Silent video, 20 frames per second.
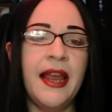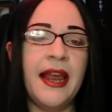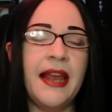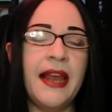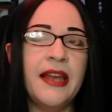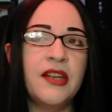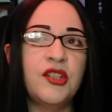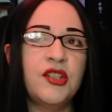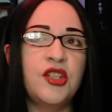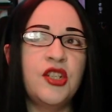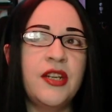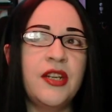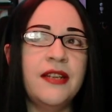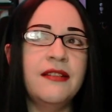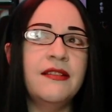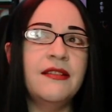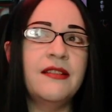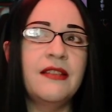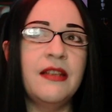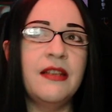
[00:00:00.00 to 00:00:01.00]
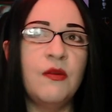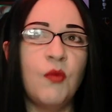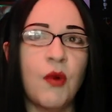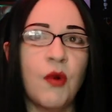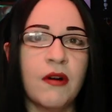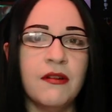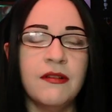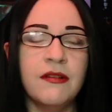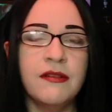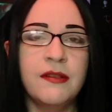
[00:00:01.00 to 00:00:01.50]
And she's the
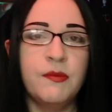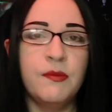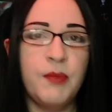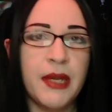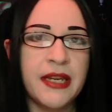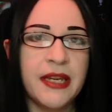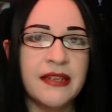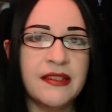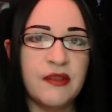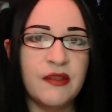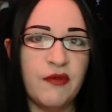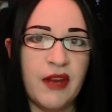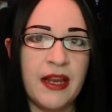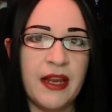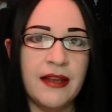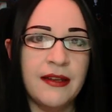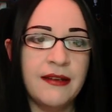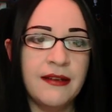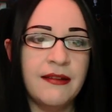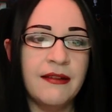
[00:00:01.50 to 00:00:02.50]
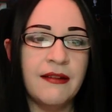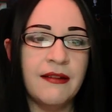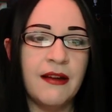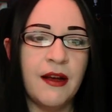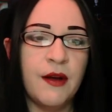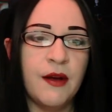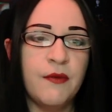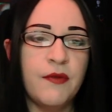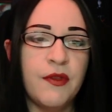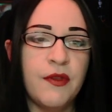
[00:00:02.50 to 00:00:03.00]
world's biggest fan
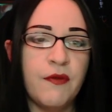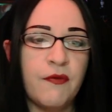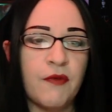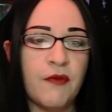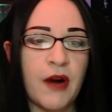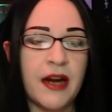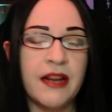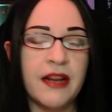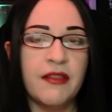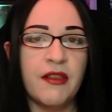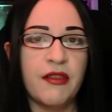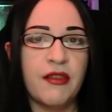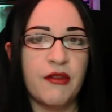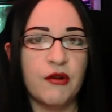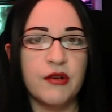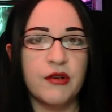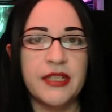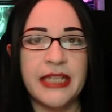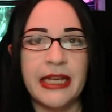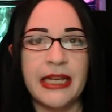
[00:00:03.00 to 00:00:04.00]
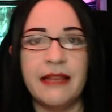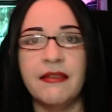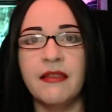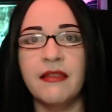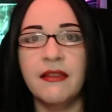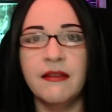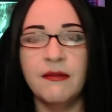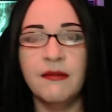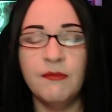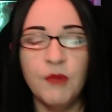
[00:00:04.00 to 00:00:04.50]
of the Friday the 13th
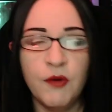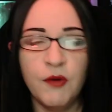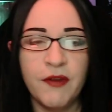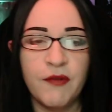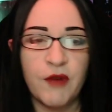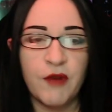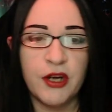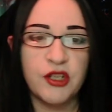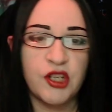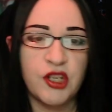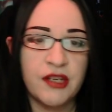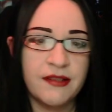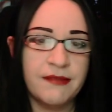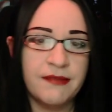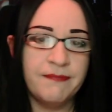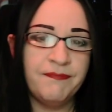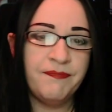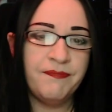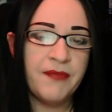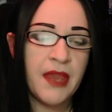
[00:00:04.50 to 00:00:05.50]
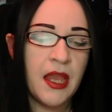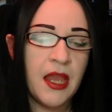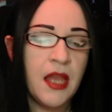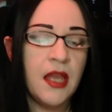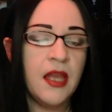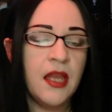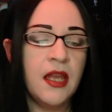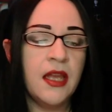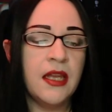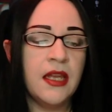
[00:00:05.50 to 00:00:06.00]
movie franchise.
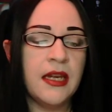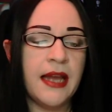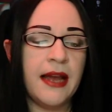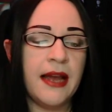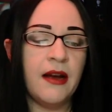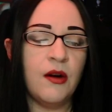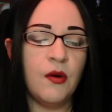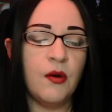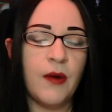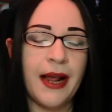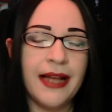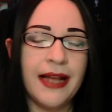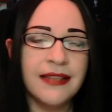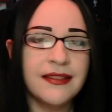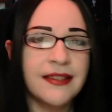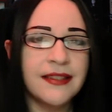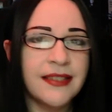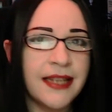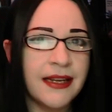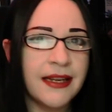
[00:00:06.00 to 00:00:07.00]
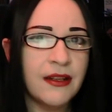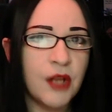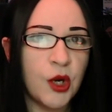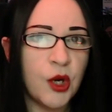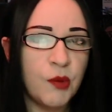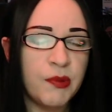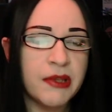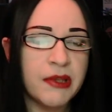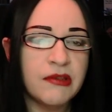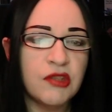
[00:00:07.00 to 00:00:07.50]
Now, as the tale
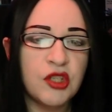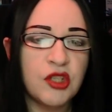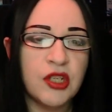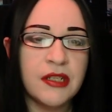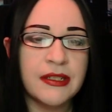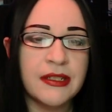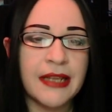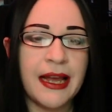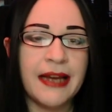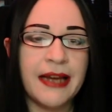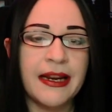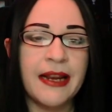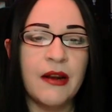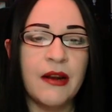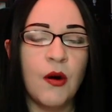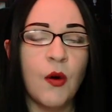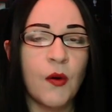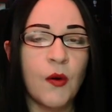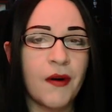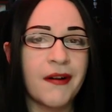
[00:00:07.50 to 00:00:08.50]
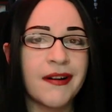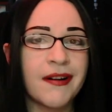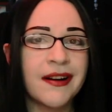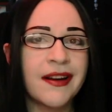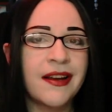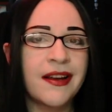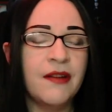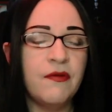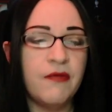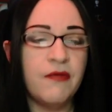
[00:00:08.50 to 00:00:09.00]
opens, she's at a horror
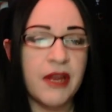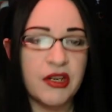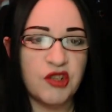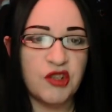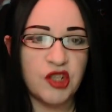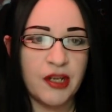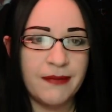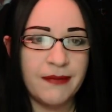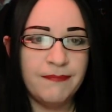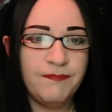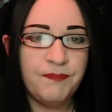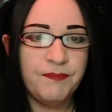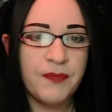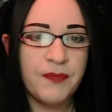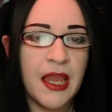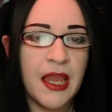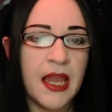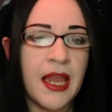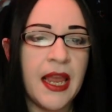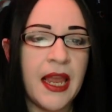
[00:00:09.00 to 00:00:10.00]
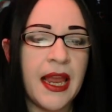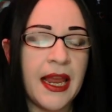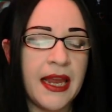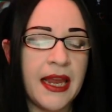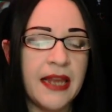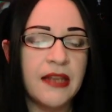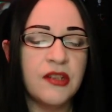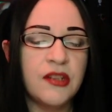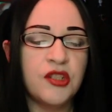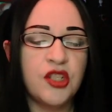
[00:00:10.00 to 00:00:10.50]
convention,
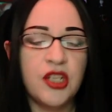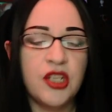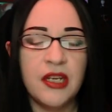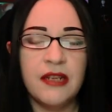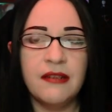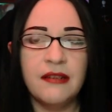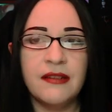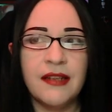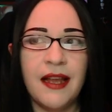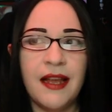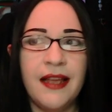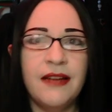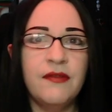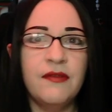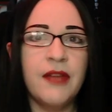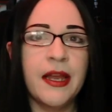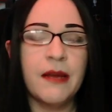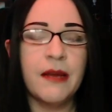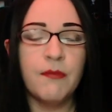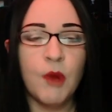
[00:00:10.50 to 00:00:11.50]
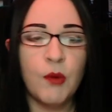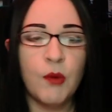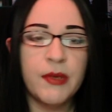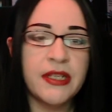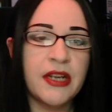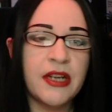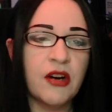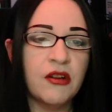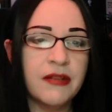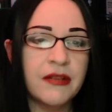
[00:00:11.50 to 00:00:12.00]
and she's kind of like
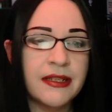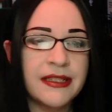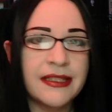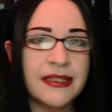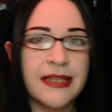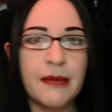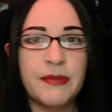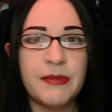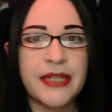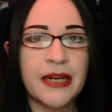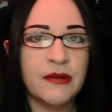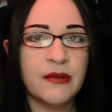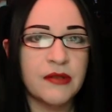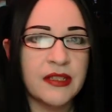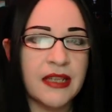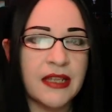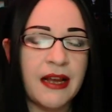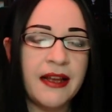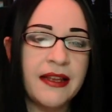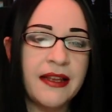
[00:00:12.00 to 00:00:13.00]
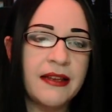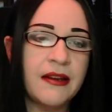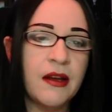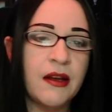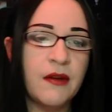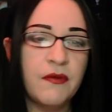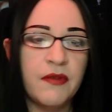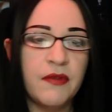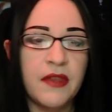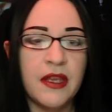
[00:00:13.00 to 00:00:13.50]
momentarily stepped outside
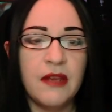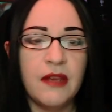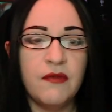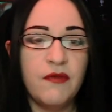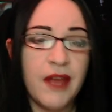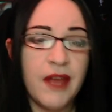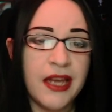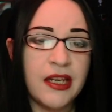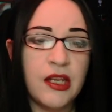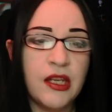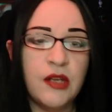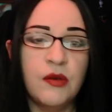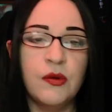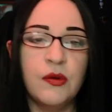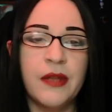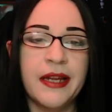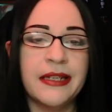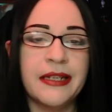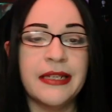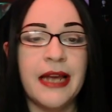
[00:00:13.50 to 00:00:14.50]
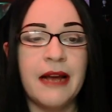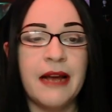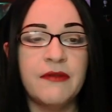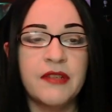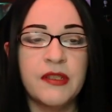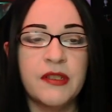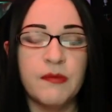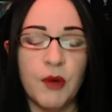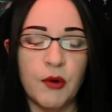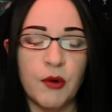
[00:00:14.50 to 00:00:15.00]
of the venue, like to have a
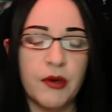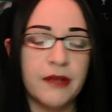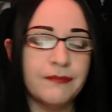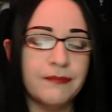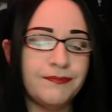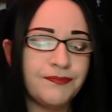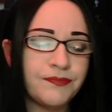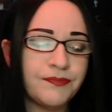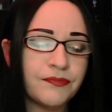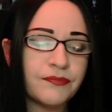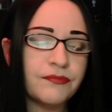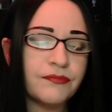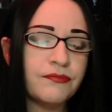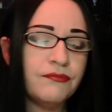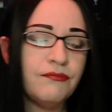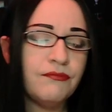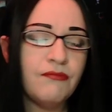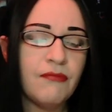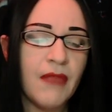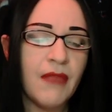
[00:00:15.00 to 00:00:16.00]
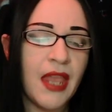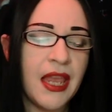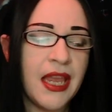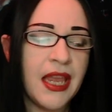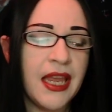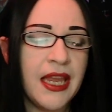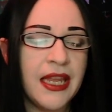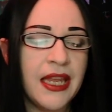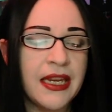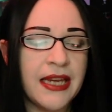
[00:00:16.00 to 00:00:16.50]
smoke.
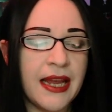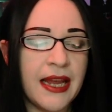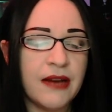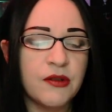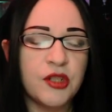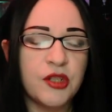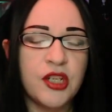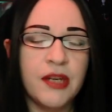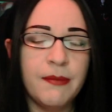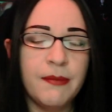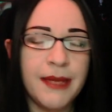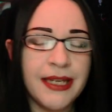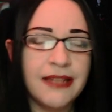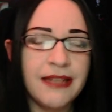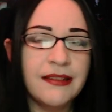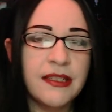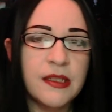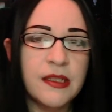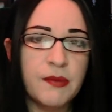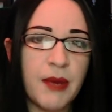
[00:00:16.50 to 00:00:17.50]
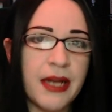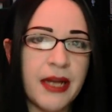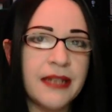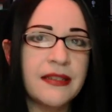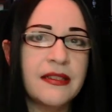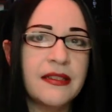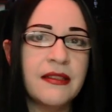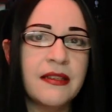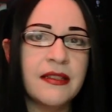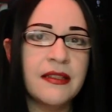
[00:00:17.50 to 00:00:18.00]
Now, she immediately
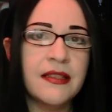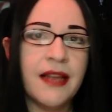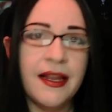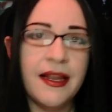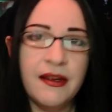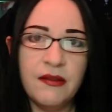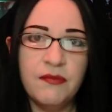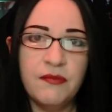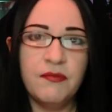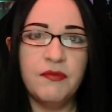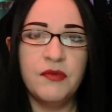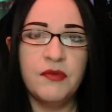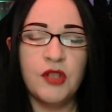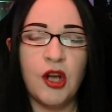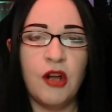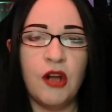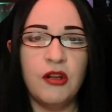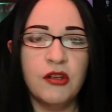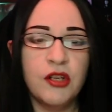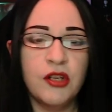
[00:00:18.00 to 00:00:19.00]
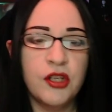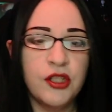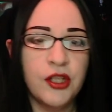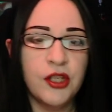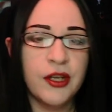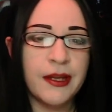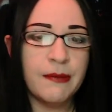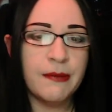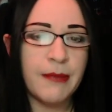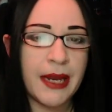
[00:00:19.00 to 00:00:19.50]
spots this kind of tall,
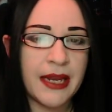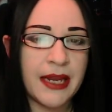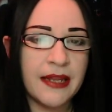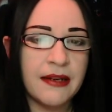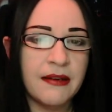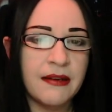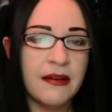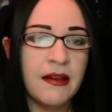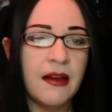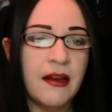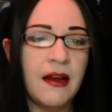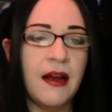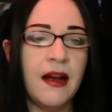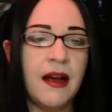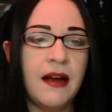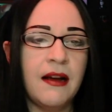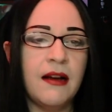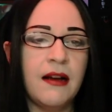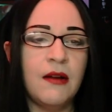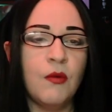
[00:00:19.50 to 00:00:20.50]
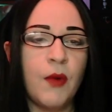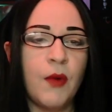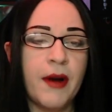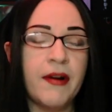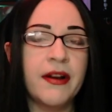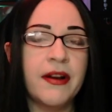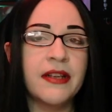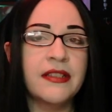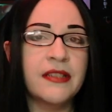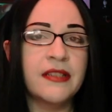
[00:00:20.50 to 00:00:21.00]
good-looking man
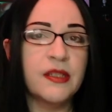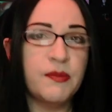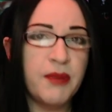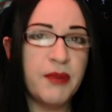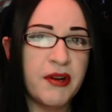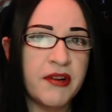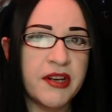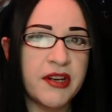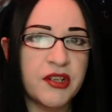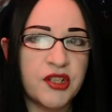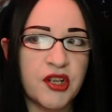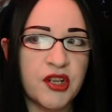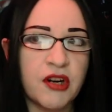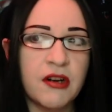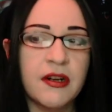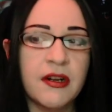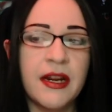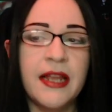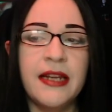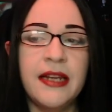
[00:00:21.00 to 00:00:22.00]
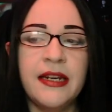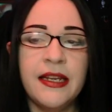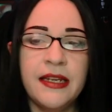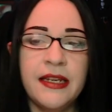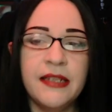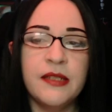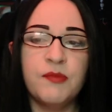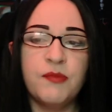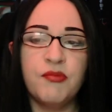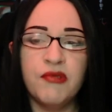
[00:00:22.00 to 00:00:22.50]
wearing a Suspiria shirt, and
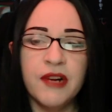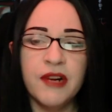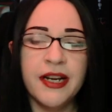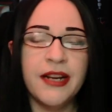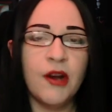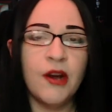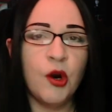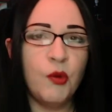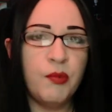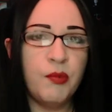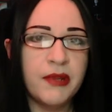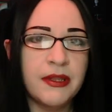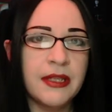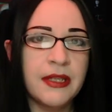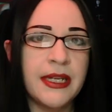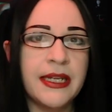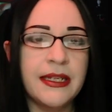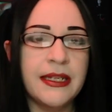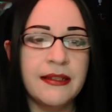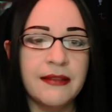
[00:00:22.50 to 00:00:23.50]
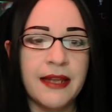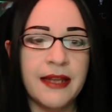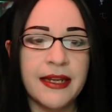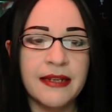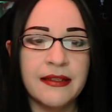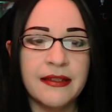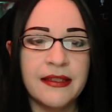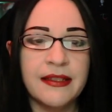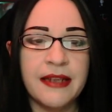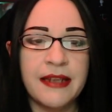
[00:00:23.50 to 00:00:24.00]
he's pretty openly
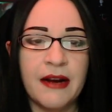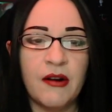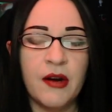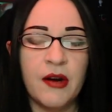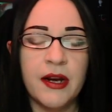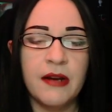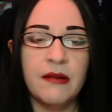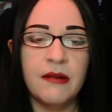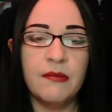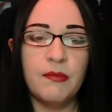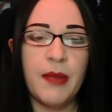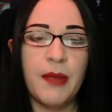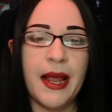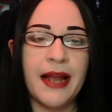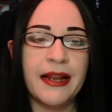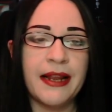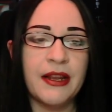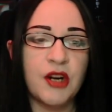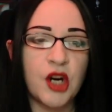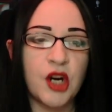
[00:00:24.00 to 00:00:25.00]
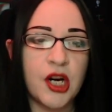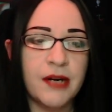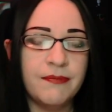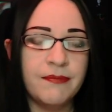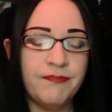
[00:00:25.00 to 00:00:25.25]
like staring back at her.